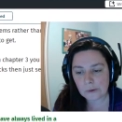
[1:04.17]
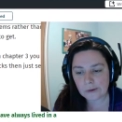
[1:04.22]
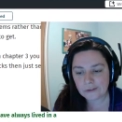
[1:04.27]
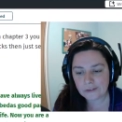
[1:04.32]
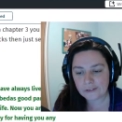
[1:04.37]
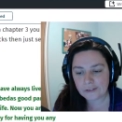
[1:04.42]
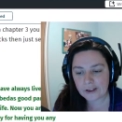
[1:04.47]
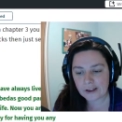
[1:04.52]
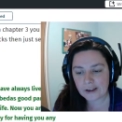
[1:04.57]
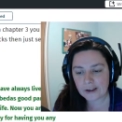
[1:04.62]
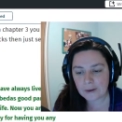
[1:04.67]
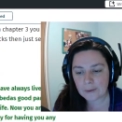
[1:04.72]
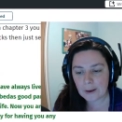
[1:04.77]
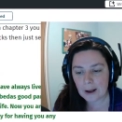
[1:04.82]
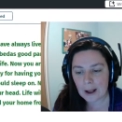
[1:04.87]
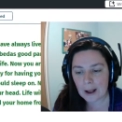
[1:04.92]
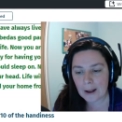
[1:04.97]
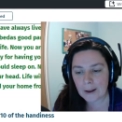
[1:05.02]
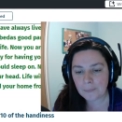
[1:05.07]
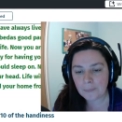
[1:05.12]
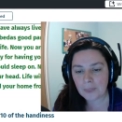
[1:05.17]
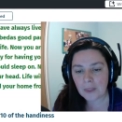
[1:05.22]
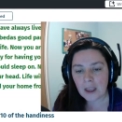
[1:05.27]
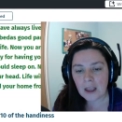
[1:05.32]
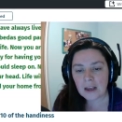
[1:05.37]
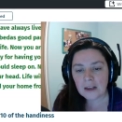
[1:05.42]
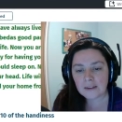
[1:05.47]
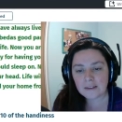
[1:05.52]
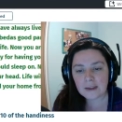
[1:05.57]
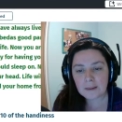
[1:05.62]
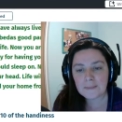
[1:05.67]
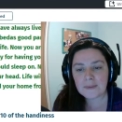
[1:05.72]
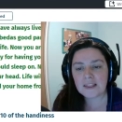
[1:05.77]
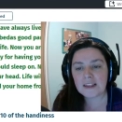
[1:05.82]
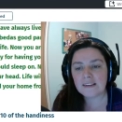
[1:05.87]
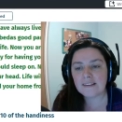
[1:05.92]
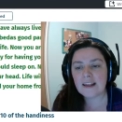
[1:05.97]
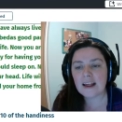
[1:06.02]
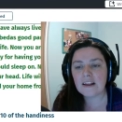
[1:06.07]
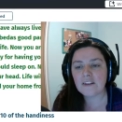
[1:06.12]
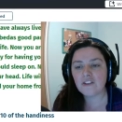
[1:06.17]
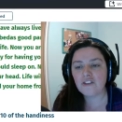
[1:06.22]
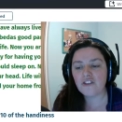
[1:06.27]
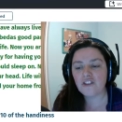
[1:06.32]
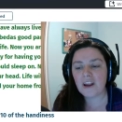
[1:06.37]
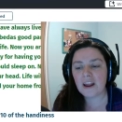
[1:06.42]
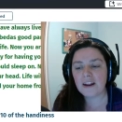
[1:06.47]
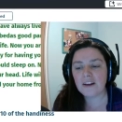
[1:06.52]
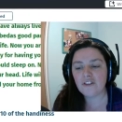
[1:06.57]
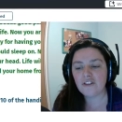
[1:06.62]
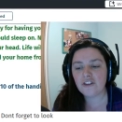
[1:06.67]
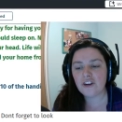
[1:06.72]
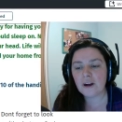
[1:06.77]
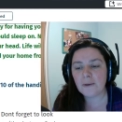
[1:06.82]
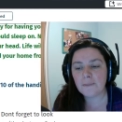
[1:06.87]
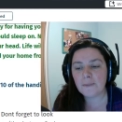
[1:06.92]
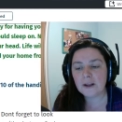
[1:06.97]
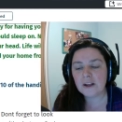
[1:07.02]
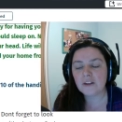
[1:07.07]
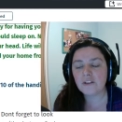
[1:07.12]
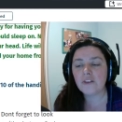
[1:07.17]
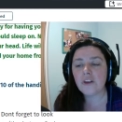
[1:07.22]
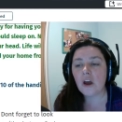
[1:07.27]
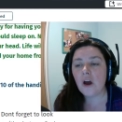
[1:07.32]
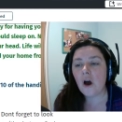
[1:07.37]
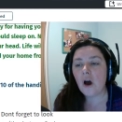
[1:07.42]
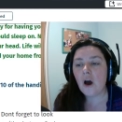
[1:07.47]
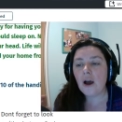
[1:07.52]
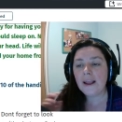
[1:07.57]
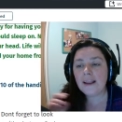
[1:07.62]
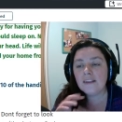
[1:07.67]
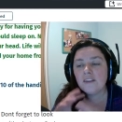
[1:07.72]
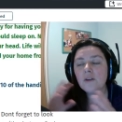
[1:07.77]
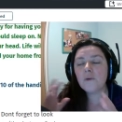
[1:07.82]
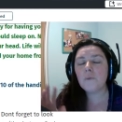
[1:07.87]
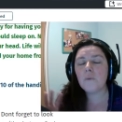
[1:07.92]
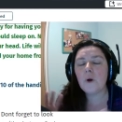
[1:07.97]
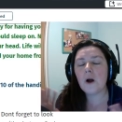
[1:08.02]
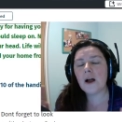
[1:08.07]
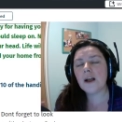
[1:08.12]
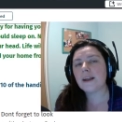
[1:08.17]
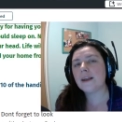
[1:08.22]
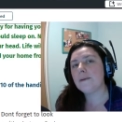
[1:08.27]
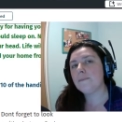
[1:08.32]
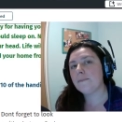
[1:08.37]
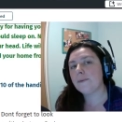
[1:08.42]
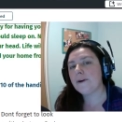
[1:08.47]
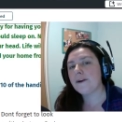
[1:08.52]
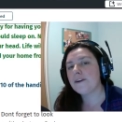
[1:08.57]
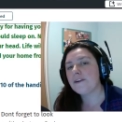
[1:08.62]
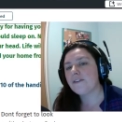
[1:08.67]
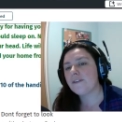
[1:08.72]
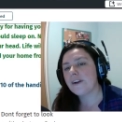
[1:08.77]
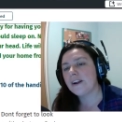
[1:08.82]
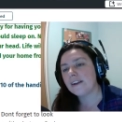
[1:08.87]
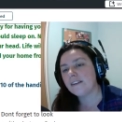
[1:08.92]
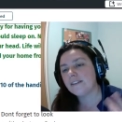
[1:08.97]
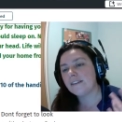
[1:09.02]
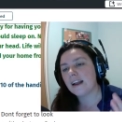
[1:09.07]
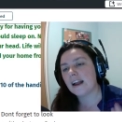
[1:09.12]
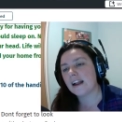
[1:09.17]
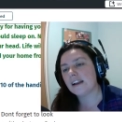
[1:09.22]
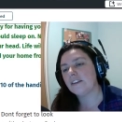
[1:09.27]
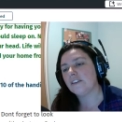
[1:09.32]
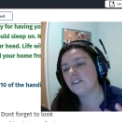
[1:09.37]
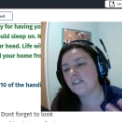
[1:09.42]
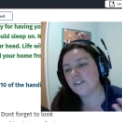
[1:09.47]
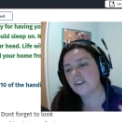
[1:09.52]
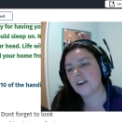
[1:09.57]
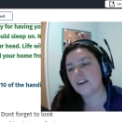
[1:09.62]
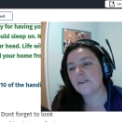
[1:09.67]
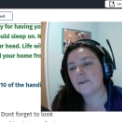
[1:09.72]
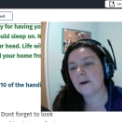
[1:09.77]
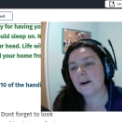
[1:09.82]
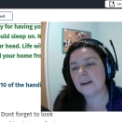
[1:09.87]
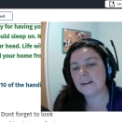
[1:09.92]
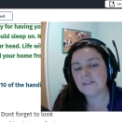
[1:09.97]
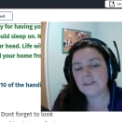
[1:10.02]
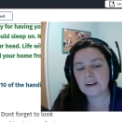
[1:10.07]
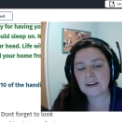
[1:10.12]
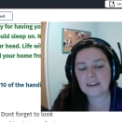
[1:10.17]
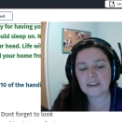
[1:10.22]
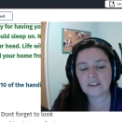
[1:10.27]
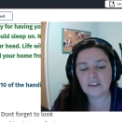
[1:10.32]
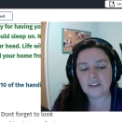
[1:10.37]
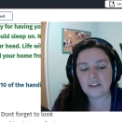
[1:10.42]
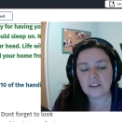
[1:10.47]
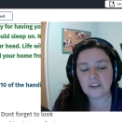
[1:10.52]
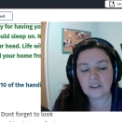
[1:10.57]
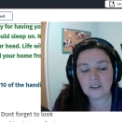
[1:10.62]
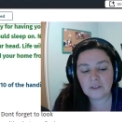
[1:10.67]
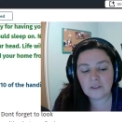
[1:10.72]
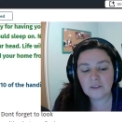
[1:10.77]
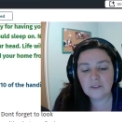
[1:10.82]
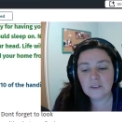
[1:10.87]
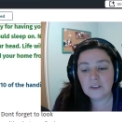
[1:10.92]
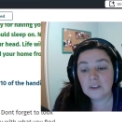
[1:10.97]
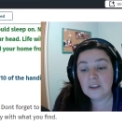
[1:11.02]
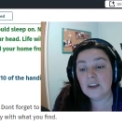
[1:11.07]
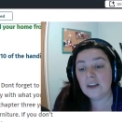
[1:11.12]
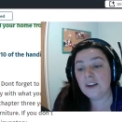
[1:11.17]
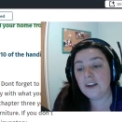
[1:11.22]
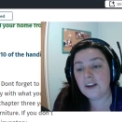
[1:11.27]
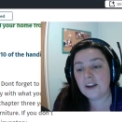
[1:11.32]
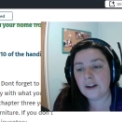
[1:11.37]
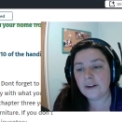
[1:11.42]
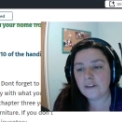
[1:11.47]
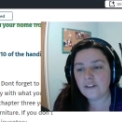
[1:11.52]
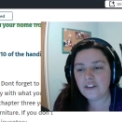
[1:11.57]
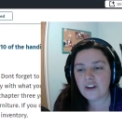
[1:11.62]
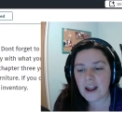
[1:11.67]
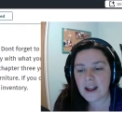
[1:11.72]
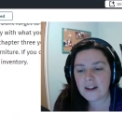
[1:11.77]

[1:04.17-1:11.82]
also um, some of this has changed up because it's a work in progress, and so I've had to, you know,